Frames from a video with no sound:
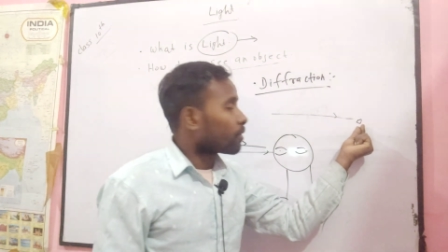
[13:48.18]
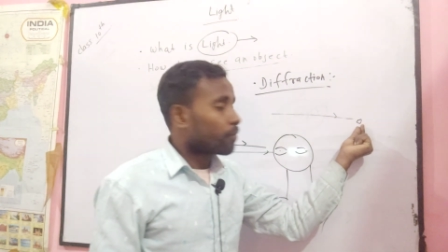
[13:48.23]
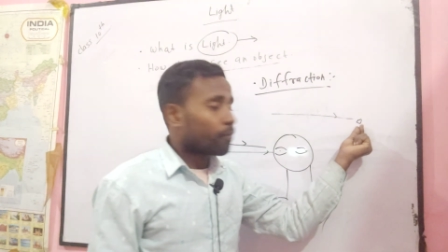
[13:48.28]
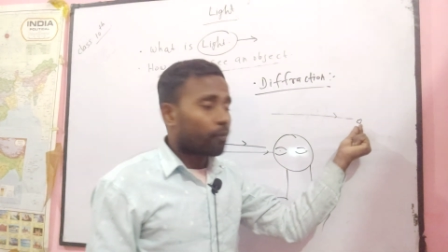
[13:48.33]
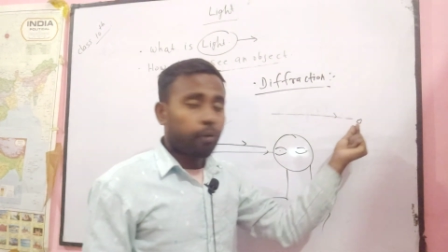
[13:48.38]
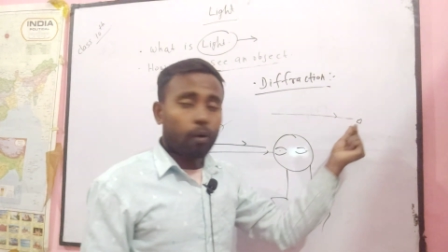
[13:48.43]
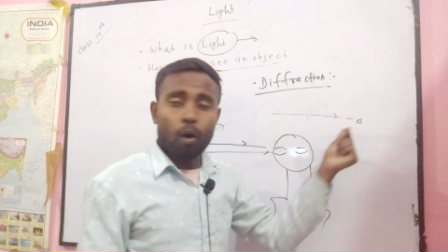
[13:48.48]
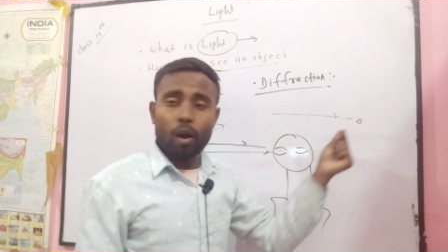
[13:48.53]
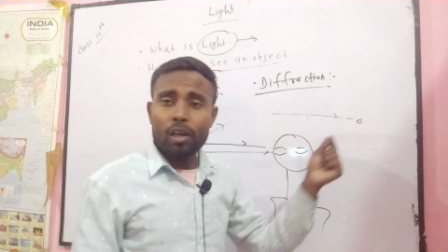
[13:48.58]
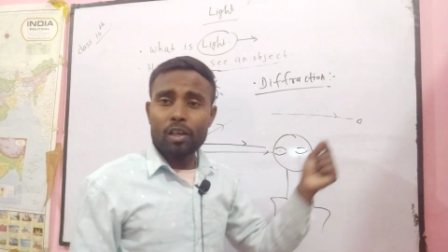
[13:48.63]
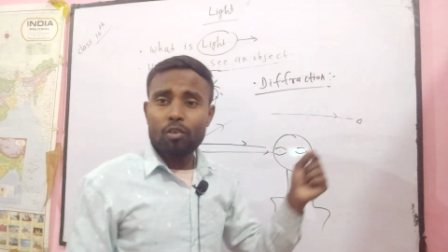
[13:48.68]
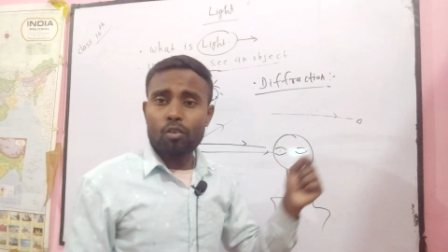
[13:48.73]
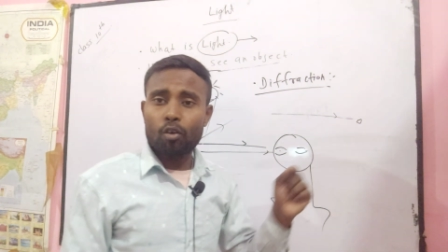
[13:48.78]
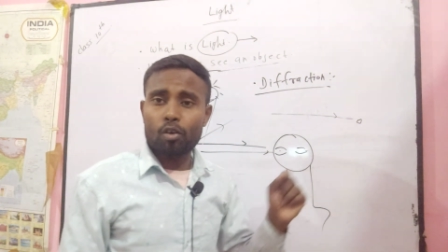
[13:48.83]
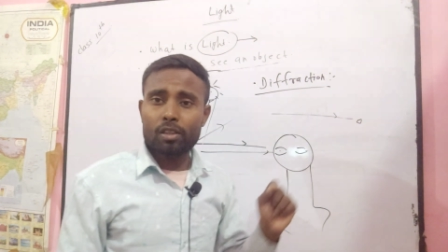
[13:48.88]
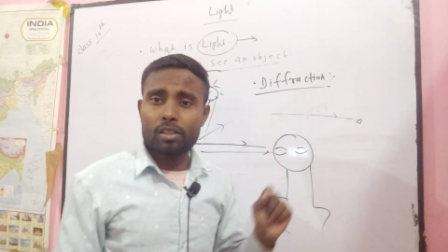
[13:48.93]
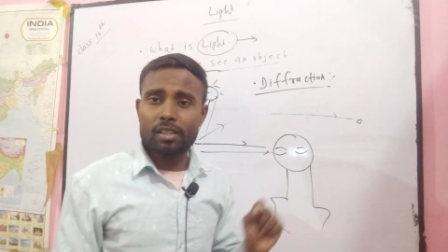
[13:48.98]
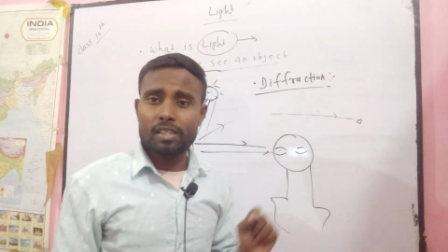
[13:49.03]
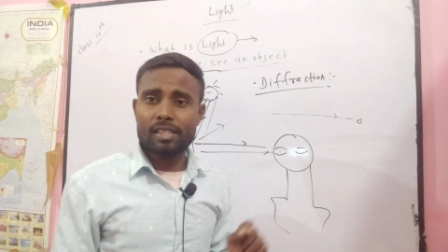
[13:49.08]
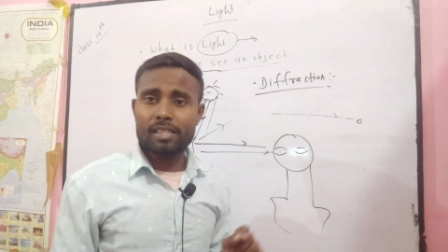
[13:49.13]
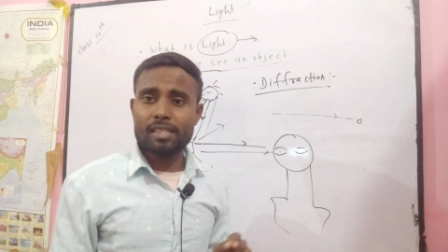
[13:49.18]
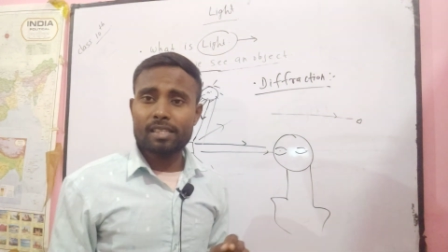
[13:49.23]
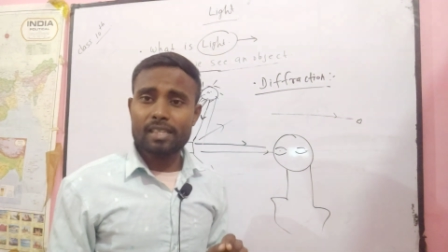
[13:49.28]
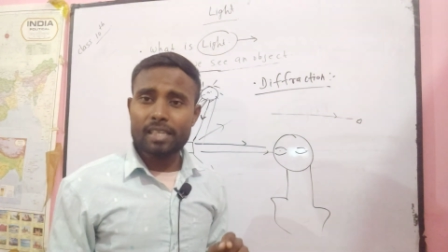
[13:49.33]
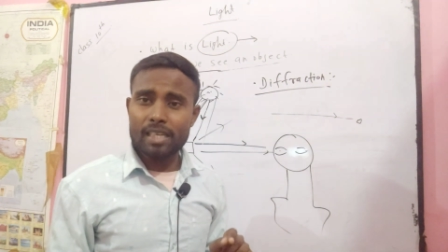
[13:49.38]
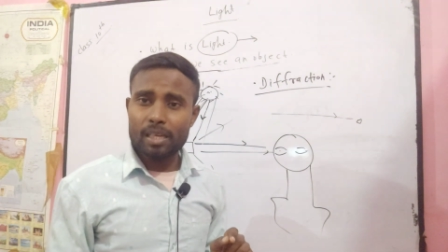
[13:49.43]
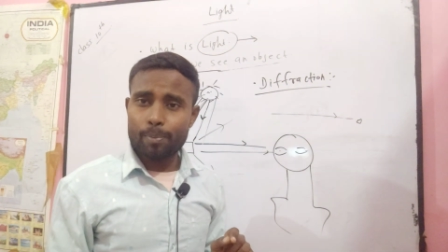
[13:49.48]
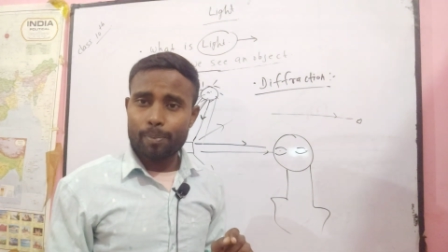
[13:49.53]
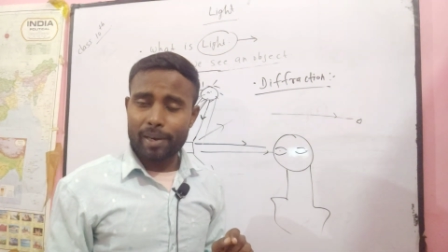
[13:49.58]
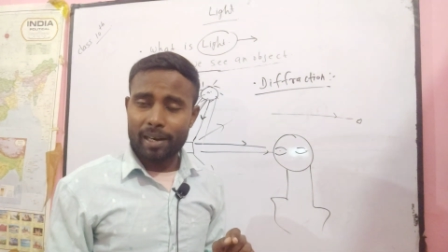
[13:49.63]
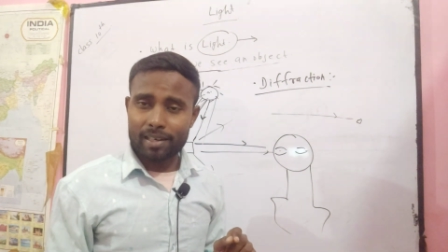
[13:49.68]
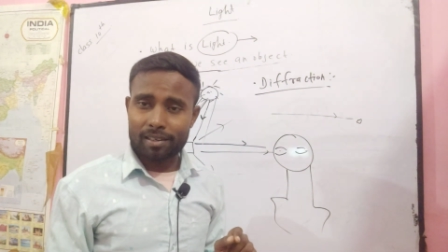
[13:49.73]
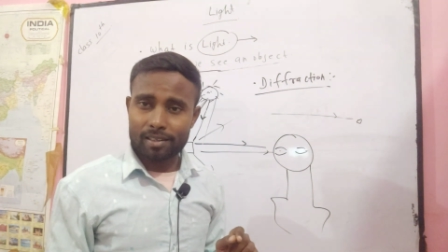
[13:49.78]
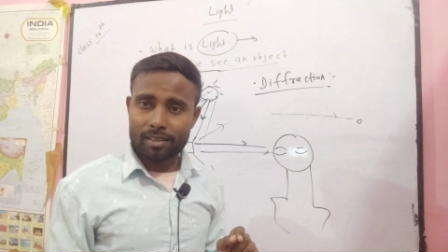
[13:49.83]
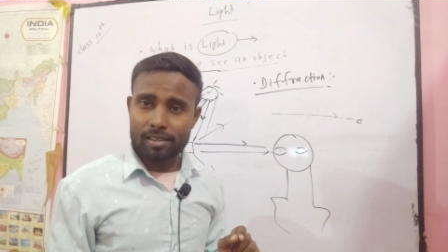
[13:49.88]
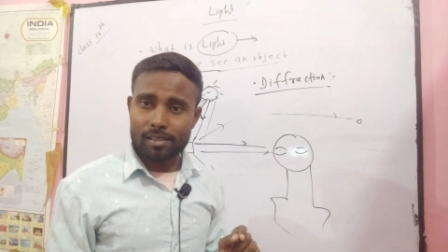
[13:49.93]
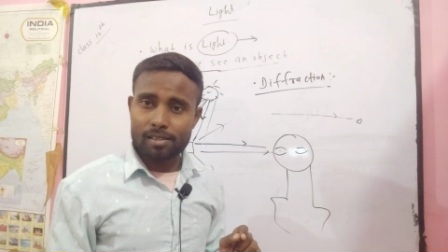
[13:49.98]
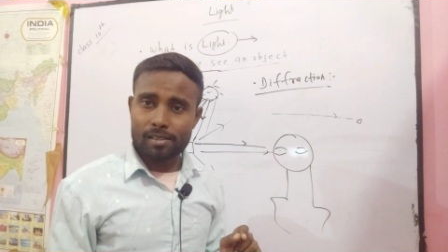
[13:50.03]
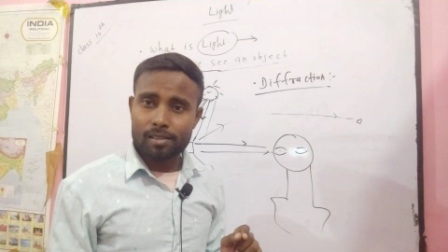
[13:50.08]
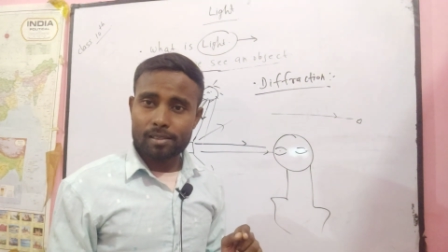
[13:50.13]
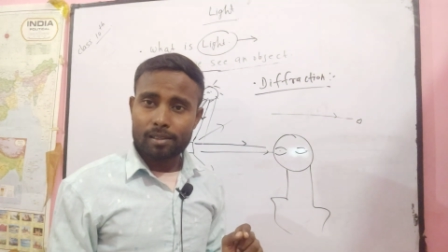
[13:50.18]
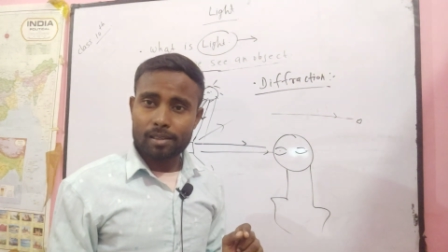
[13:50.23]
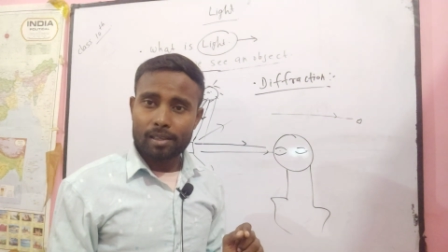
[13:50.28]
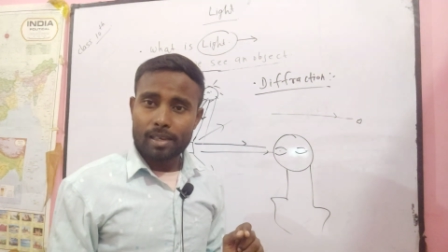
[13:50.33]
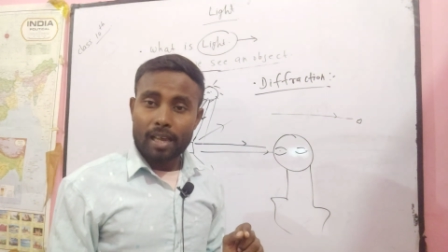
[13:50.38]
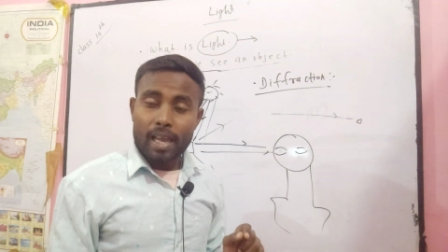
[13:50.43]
falling on these teeny particles.